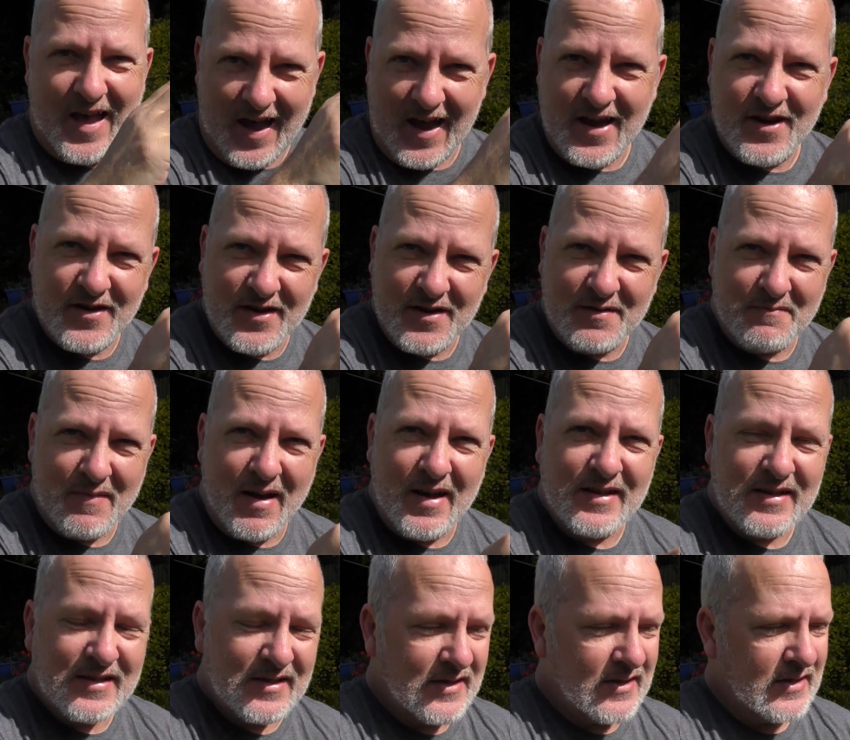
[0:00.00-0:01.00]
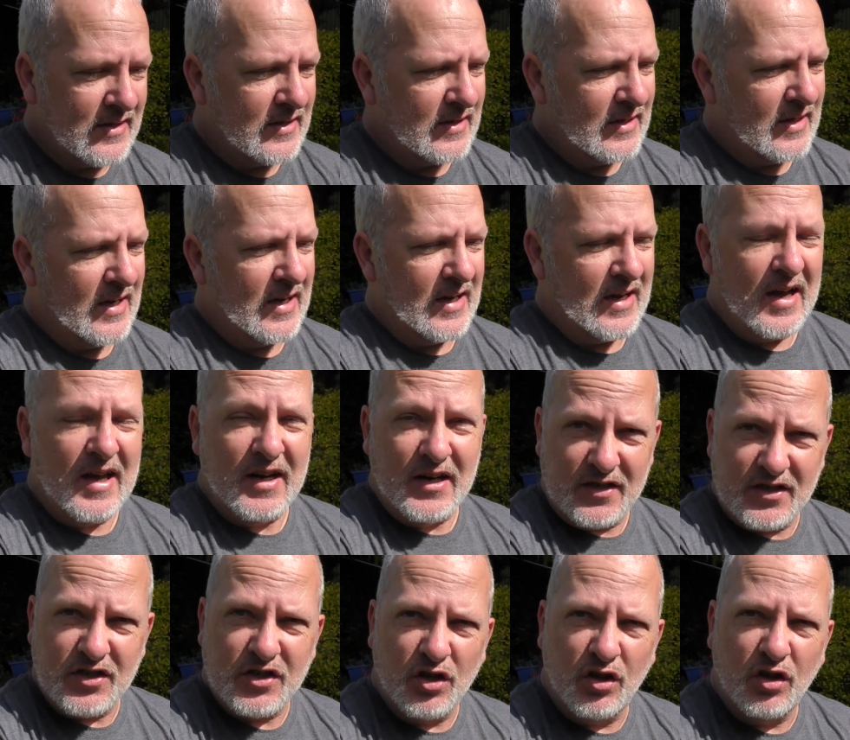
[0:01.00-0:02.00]
18 months, and
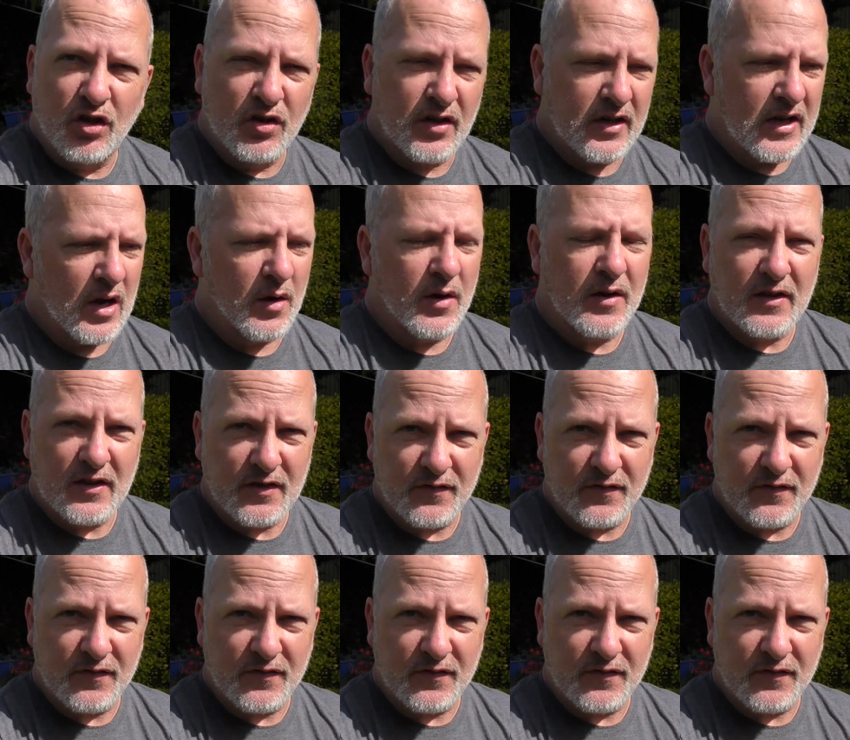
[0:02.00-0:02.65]
it's still ongoing.